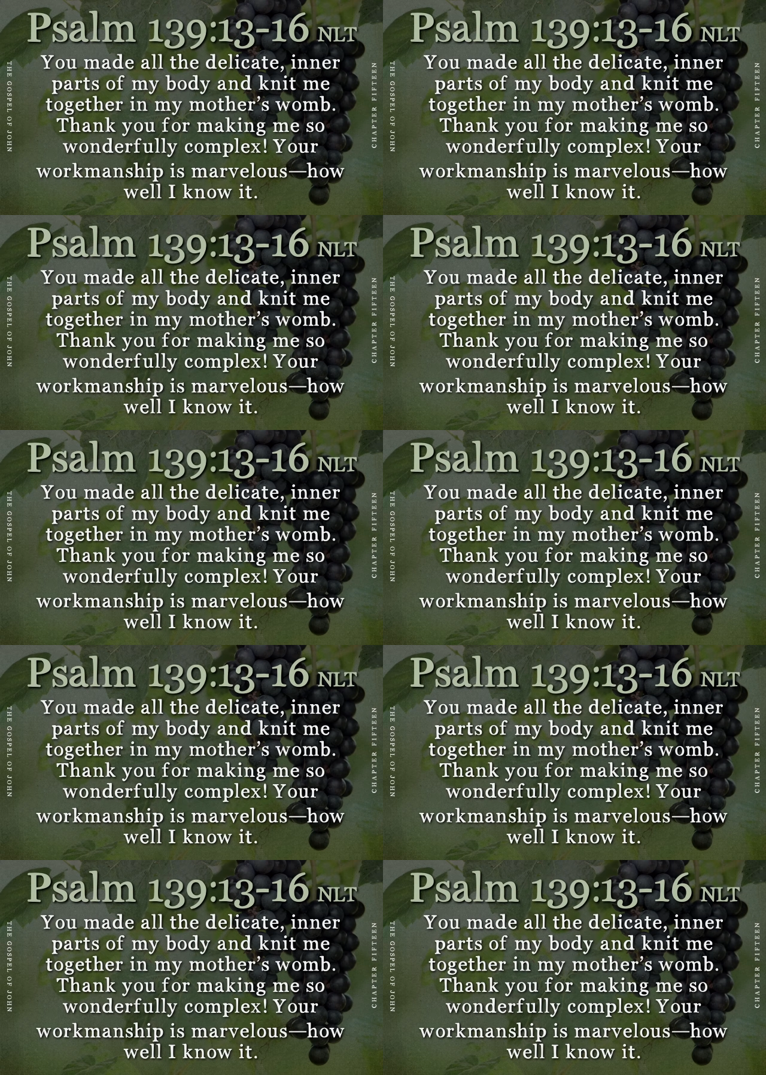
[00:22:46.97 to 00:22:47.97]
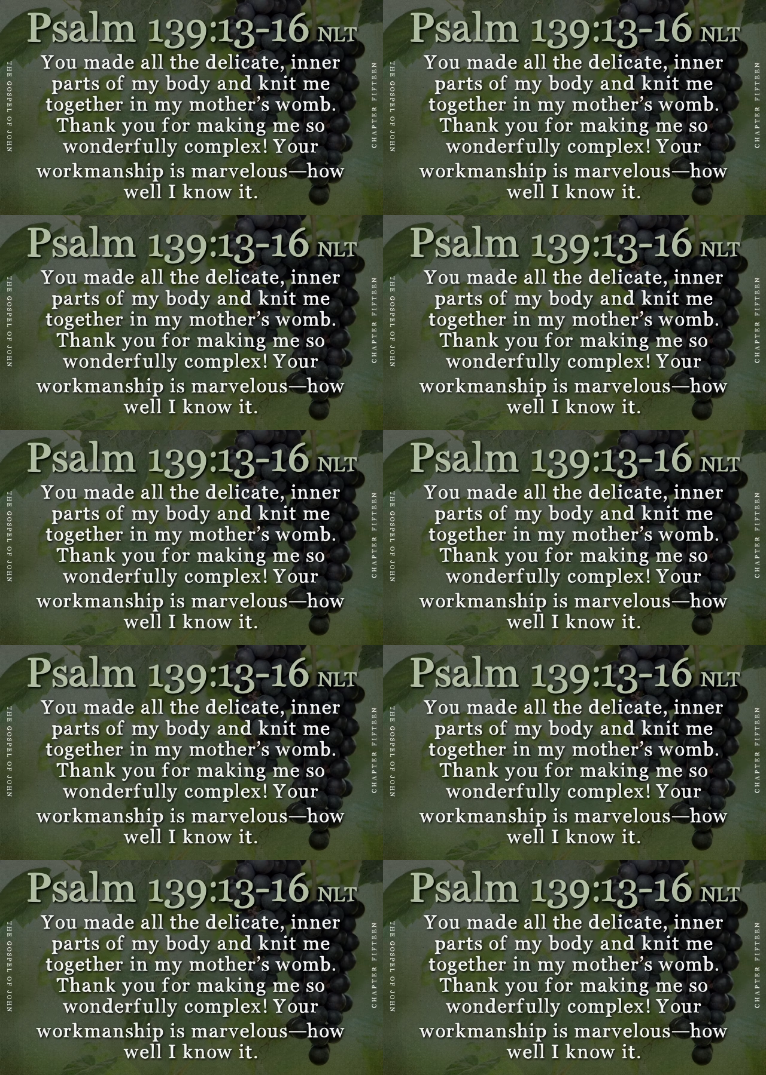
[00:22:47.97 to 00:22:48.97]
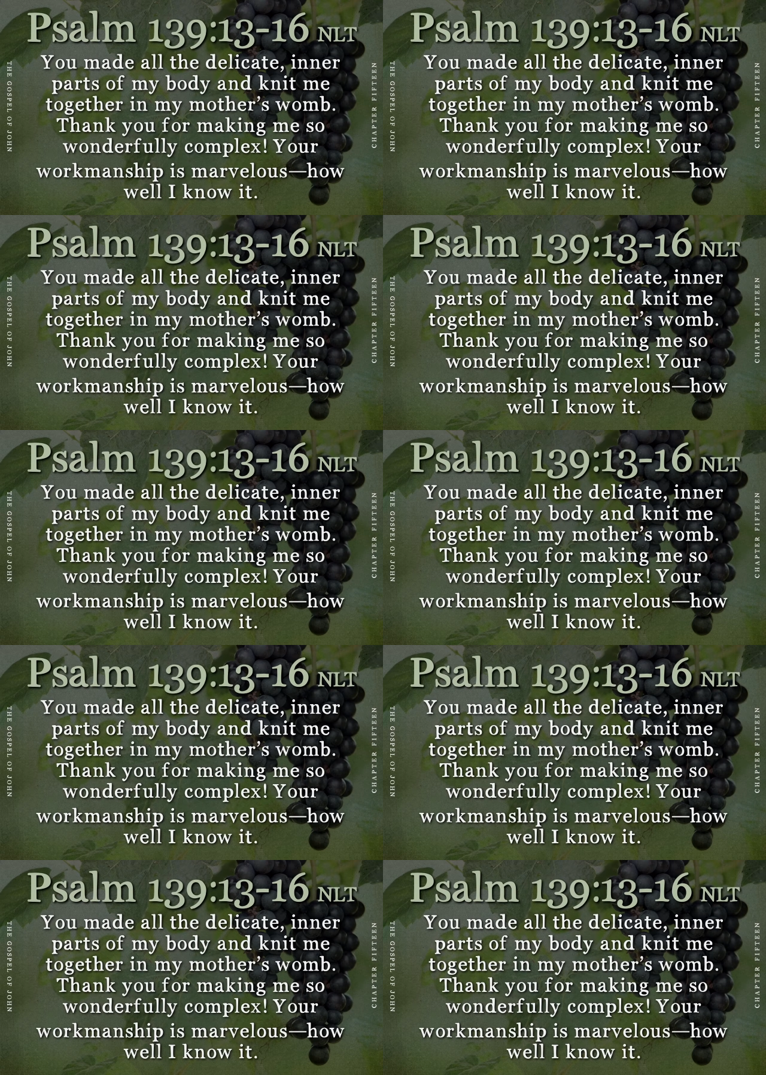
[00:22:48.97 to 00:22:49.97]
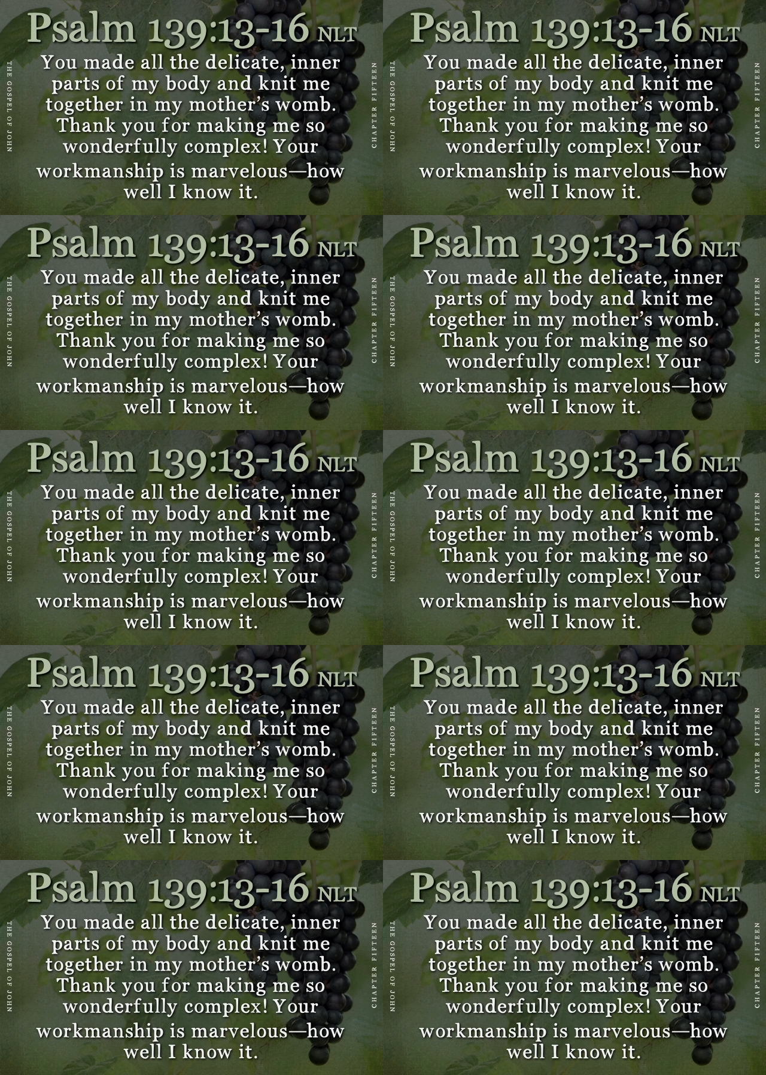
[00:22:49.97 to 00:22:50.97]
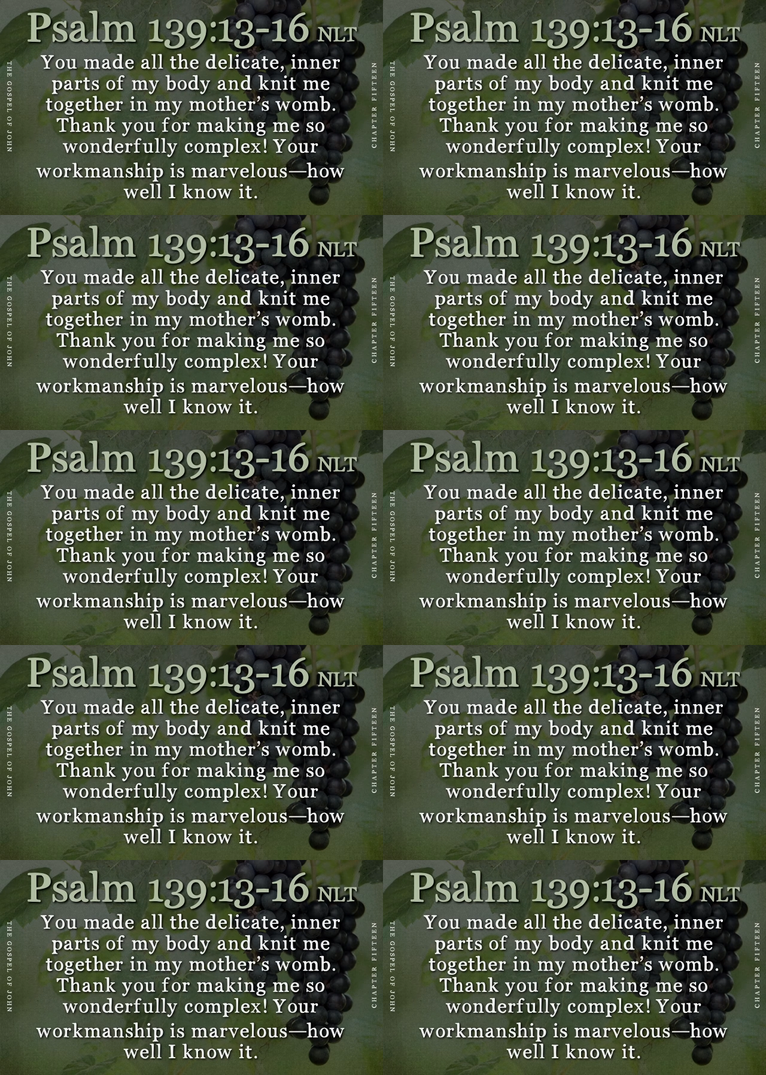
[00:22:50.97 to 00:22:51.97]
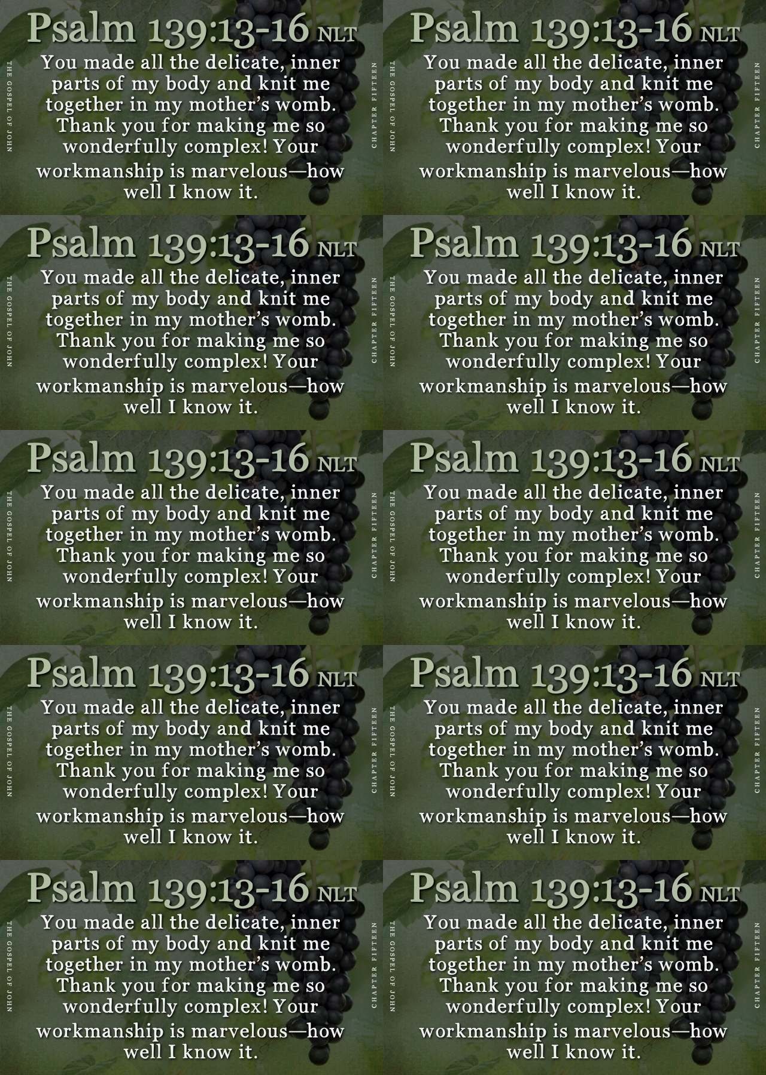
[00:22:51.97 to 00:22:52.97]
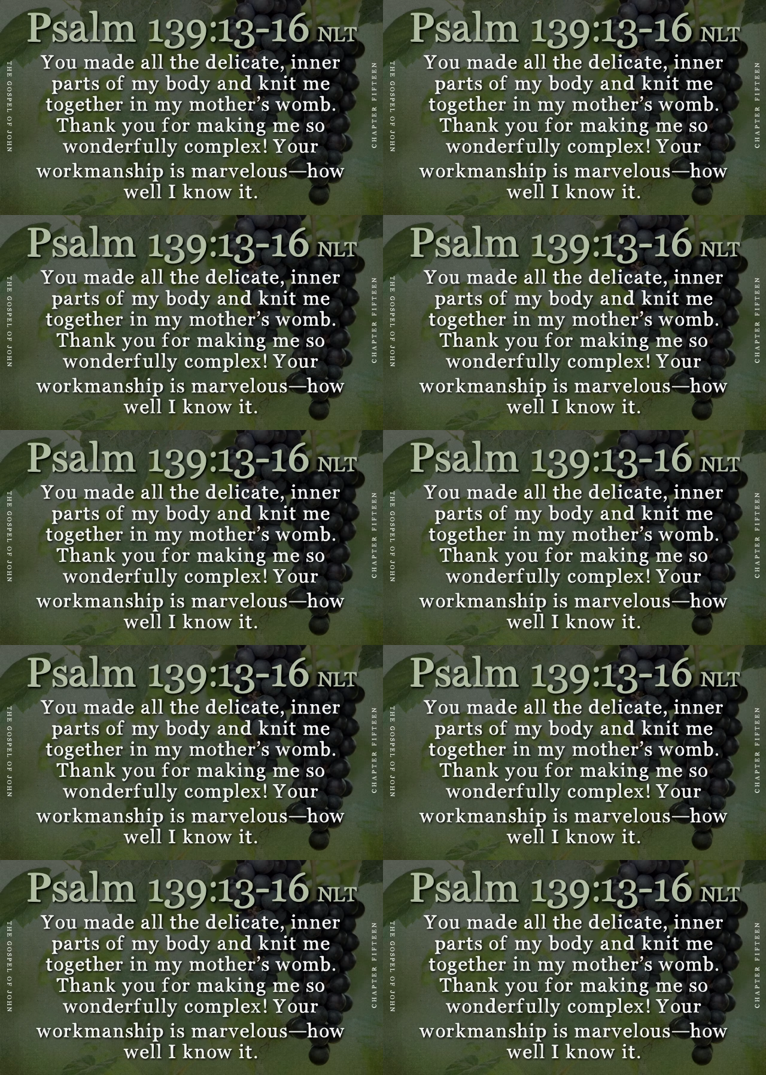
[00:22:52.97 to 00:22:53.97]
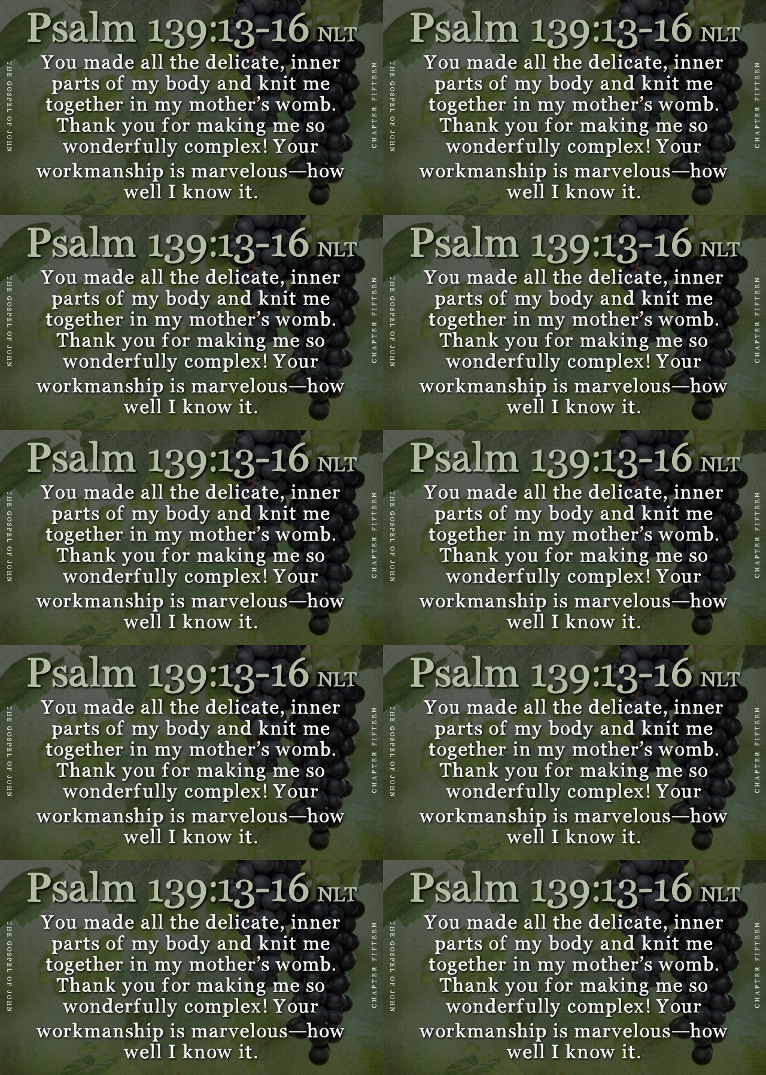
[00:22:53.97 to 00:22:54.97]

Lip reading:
Nobody's mouth can be seen.